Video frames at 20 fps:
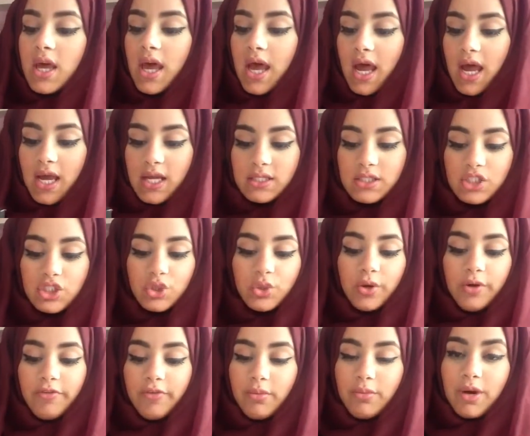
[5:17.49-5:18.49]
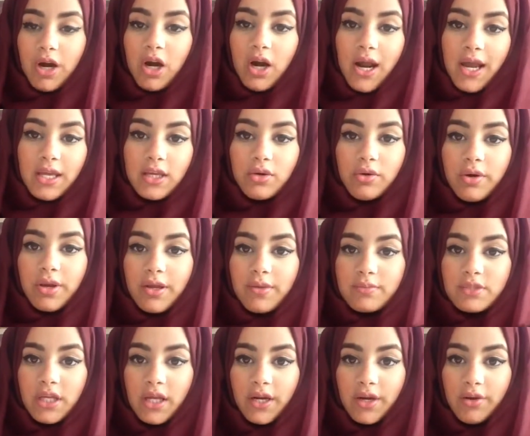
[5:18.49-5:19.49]
and two of them are eye
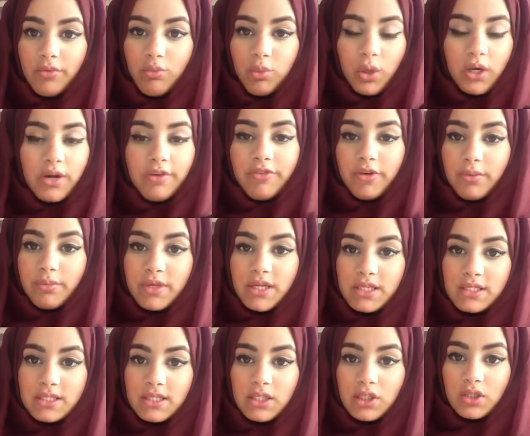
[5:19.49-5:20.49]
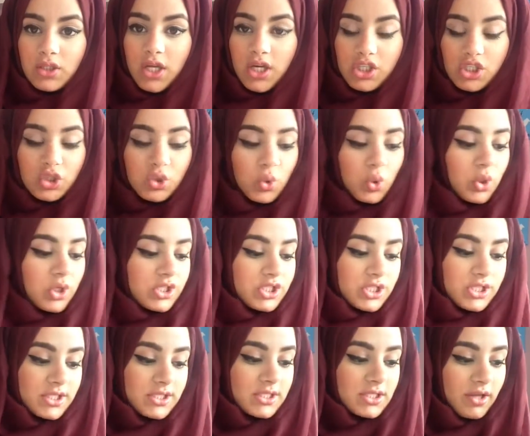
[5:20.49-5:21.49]
creams and one of them is the Lush
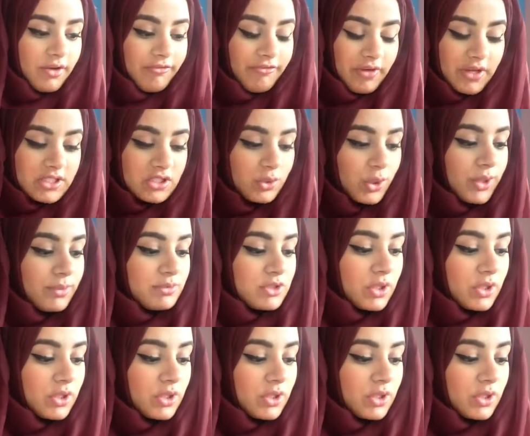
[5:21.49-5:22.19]
Gorgeous face cream.